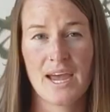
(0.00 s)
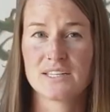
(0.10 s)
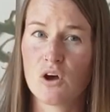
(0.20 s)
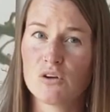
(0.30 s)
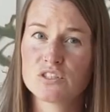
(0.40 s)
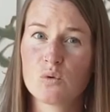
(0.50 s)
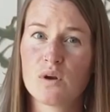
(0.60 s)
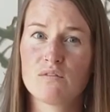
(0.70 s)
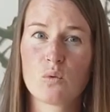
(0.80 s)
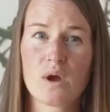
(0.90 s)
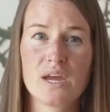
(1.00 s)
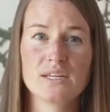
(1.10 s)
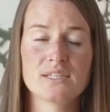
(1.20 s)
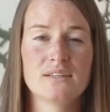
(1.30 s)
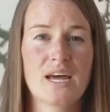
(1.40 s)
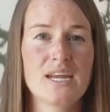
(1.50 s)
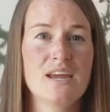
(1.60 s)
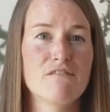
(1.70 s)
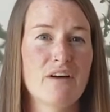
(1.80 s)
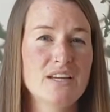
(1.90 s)
It's also one of the ways that
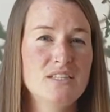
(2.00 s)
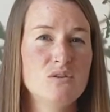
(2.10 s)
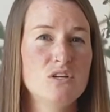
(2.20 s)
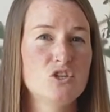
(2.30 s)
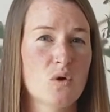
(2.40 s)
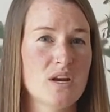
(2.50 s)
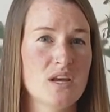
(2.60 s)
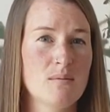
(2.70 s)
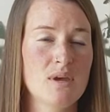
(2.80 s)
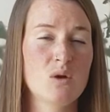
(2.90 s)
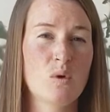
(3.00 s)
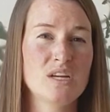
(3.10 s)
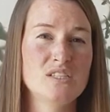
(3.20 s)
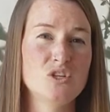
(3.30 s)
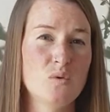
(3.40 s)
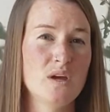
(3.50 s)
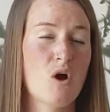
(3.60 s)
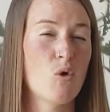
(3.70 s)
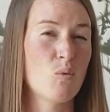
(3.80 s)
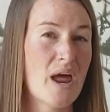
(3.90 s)
he invites you to join him in what he's
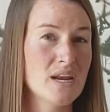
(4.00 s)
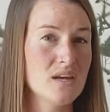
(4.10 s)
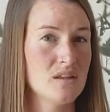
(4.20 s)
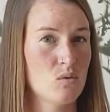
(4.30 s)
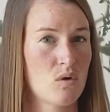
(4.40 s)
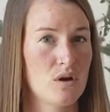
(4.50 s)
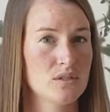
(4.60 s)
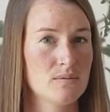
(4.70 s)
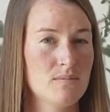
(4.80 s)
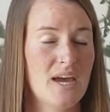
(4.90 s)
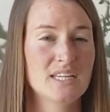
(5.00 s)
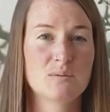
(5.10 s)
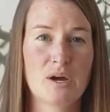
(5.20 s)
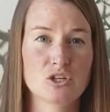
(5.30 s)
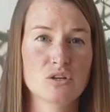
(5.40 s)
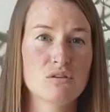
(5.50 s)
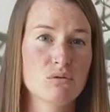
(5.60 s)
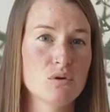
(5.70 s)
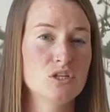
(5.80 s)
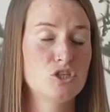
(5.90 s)
doing already in the world, especially
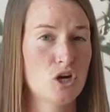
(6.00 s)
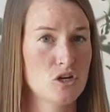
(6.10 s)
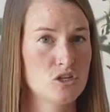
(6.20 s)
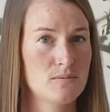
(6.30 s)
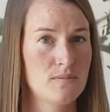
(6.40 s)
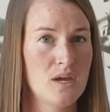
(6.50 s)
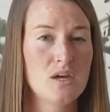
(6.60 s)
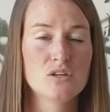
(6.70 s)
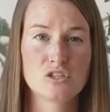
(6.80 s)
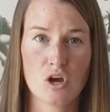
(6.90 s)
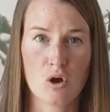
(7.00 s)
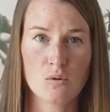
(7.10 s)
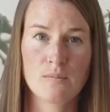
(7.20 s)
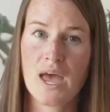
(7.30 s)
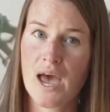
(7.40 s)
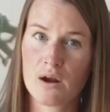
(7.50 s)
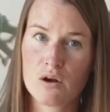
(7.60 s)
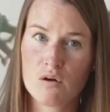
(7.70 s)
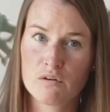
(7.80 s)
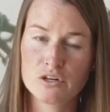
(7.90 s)
through his church. So head
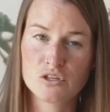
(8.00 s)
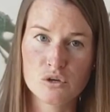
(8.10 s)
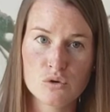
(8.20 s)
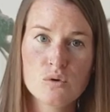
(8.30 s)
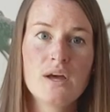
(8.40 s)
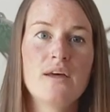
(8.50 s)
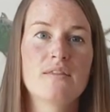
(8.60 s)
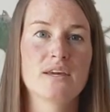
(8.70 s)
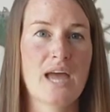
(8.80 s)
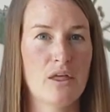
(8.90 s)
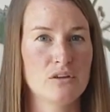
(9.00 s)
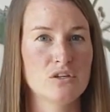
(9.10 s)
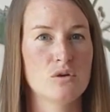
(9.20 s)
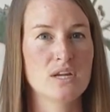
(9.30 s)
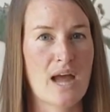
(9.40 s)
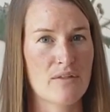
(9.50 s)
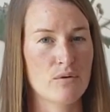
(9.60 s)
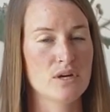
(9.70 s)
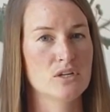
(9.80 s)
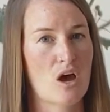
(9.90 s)
on over to
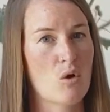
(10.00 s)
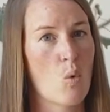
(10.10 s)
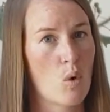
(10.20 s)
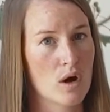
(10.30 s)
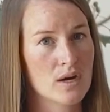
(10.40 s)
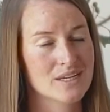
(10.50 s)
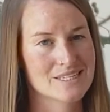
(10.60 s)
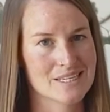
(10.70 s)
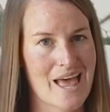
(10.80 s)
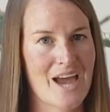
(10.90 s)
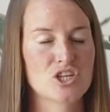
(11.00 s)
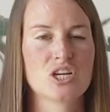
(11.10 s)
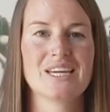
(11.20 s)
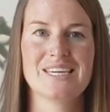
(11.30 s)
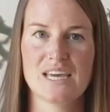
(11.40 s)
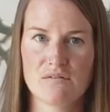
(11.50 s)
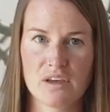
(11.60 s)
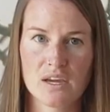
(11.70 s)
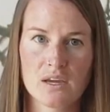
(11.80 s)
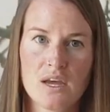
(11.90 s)

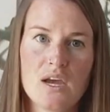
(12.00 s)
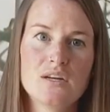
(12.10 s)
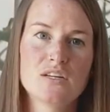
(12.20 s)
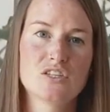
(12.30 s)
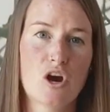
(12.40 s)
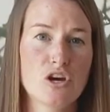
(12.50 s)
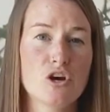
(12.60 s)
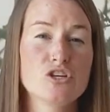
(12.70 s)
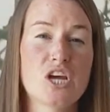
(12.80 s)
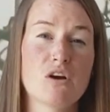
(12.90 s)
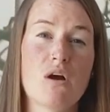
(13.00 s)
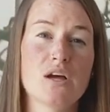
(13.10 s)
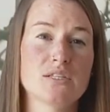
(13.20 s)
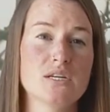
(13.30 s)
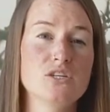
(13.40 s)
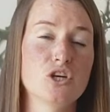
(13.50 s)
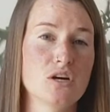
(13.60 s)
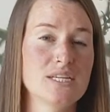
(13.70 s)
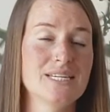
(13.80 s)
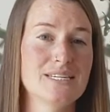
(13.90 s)
thecaledoniagathering.org/giving to start your generosity
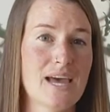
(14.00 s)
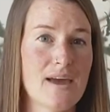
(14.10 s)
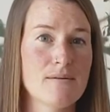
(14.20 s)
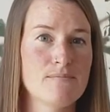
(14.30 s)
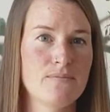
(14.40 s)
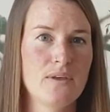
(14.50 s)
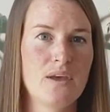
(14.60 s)
journey today.